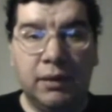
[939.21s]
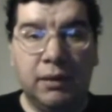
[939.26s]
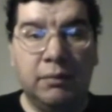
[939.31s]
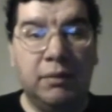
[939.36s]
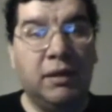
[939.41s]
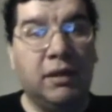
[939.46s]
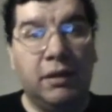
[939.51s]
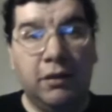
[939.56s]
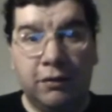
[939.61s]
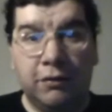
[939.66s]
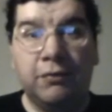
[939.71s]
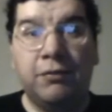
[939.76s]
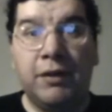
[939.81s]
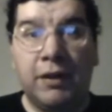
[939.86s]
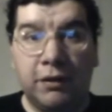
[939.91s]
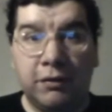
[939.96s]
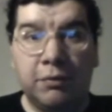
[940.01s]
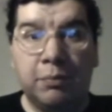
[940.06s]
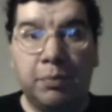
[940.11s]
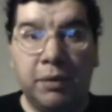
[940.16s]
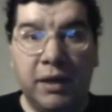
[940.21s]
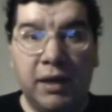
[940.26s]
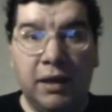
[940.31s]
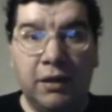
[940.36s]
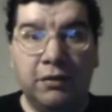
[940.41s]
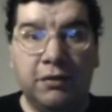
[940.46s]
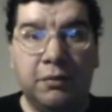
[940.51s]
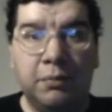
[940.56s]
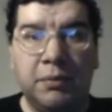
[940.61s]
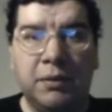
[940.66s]
I mean, it is fast
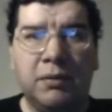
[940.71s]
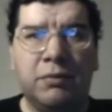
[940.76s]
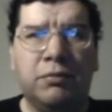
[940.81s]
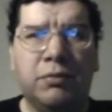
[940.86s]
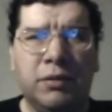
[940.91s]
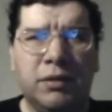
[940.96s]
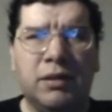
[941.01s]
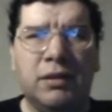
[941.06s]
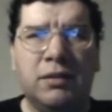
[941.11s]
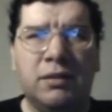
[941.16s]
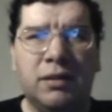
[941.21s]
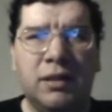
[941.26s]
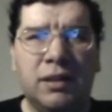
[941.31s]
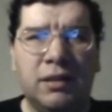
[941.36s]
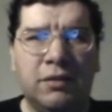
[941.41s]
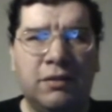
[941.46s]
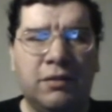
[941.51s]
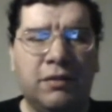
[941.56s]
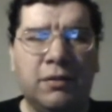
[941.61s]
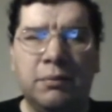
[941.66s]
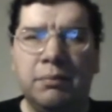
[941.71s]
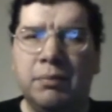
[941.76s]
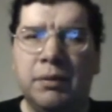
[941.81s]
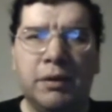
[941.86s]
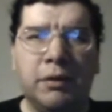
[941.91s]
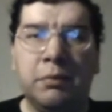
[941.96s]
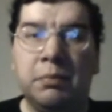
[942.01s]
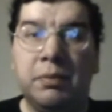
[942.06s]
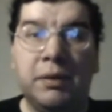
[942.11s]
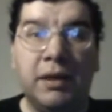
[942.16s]
paced, but it really needs some
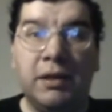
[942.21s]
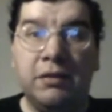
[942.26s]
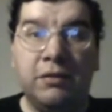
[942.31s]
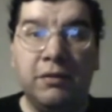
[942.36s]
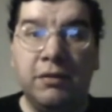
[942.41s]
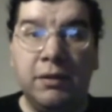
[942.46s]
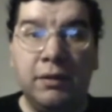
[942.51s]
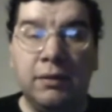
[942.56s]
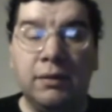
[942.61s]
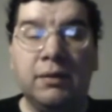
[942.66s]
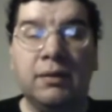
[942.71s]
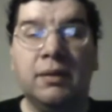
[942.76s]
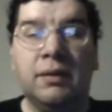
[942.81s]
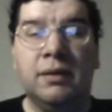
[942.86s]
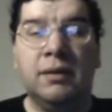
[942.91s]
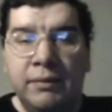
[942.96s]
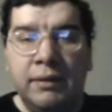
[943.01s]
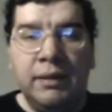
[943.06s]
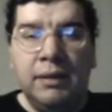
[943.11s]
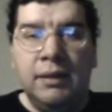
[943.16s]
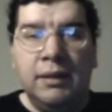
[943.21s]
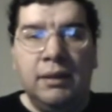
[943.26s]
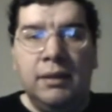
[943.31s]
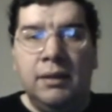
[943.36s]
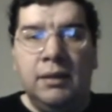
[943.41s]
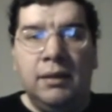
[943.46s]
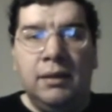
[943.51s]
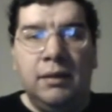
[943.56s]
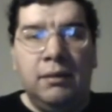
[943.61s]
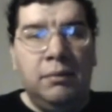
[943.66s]
better pacing.
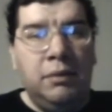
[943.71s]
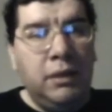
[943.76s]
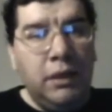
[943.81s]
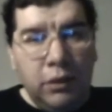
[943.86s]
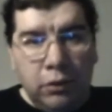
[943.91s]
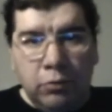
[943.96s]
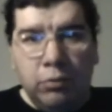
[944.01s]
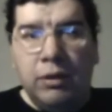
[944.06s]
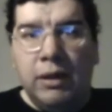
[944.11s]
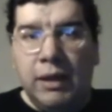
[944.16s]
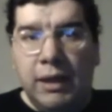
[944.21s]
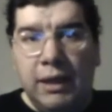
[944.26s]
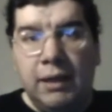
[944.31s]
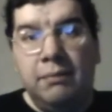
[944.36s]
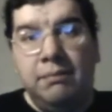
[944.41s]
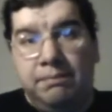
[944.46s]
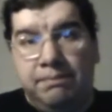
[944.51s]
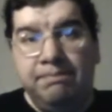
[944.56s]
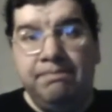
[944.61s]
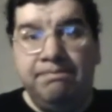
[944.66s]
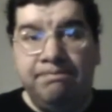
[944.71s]
But either way,